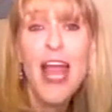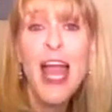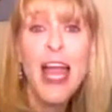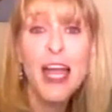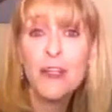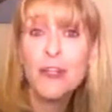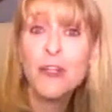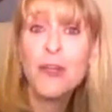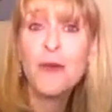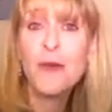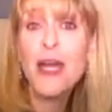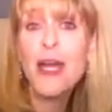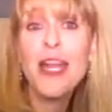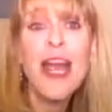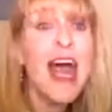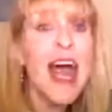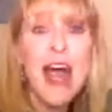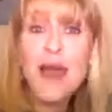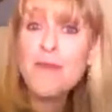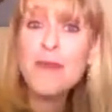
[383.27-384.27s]
And you know what?
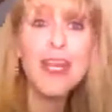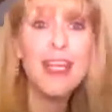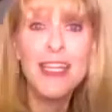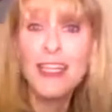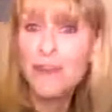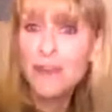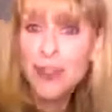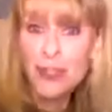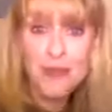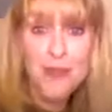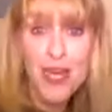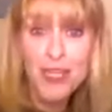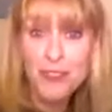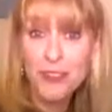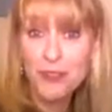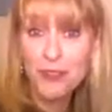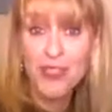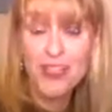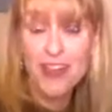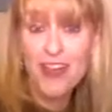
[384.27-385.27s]
I'm not giving you my
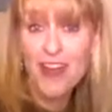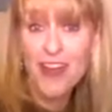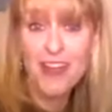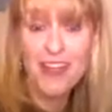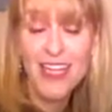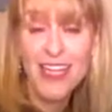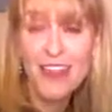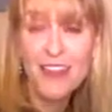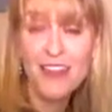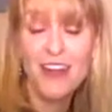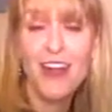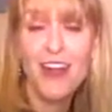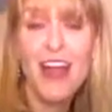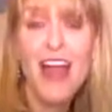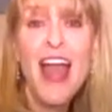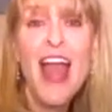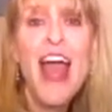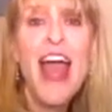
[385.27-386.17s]
joy card either.